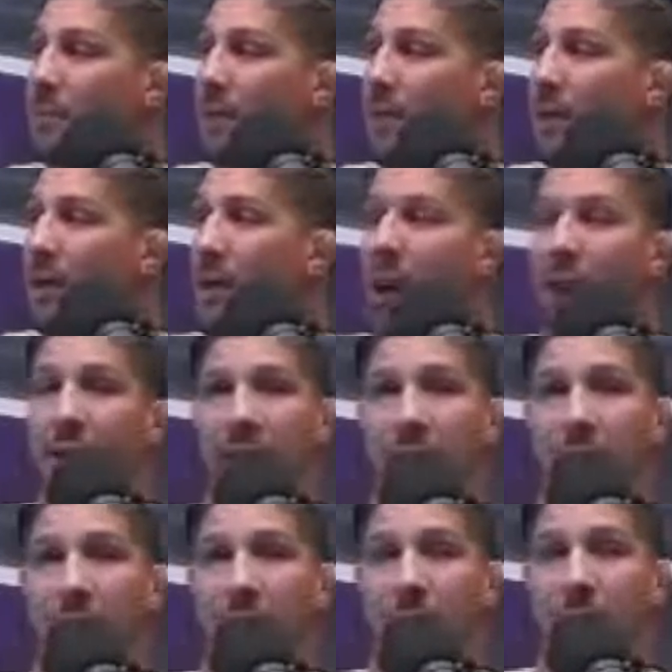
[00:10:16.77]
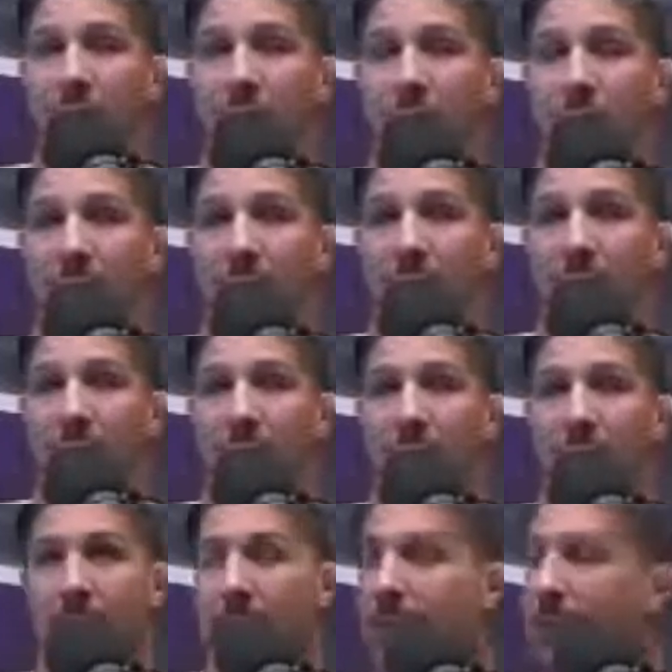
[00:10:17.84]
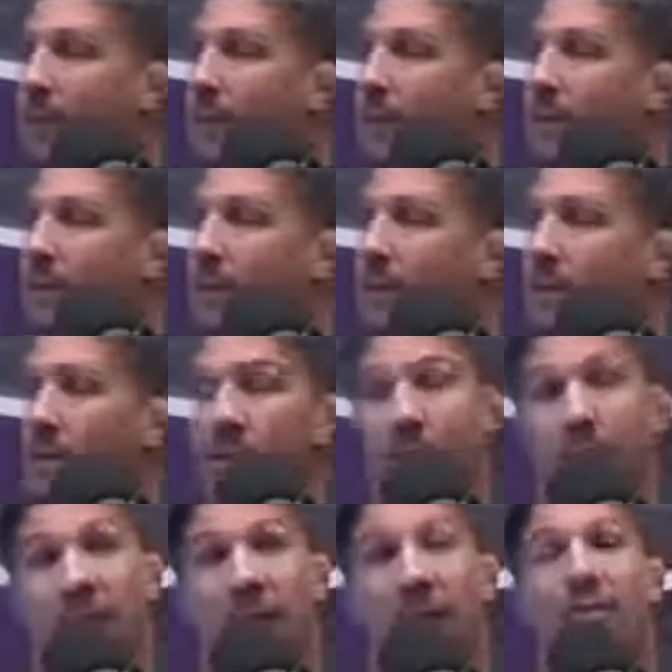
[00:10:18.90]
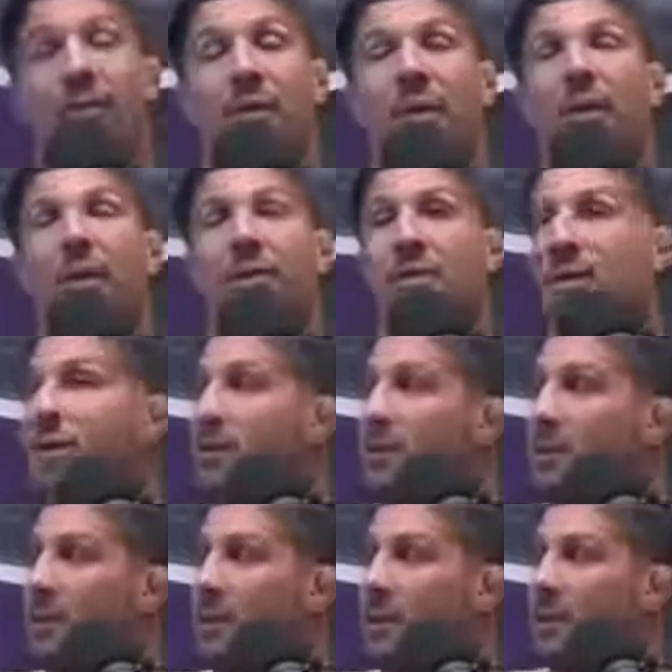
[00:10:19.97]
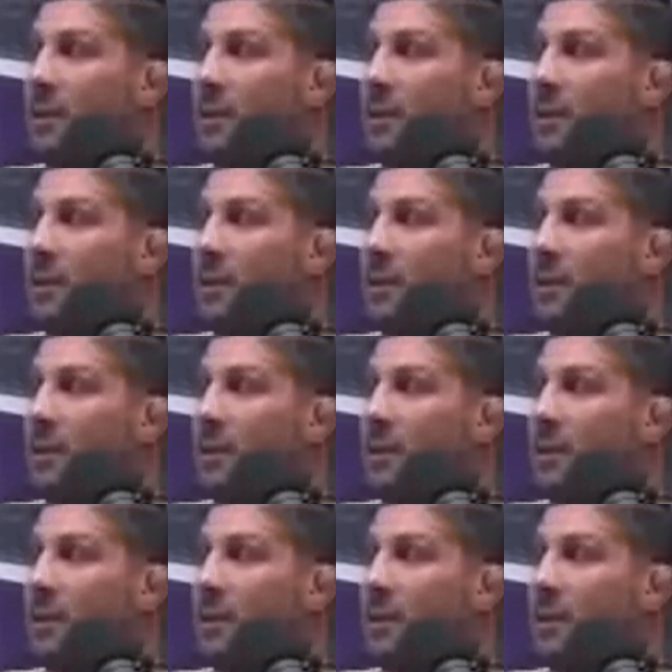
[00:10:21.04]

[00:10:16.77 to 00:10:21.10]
I heard GSP needs more time. You've had 4 years, sir.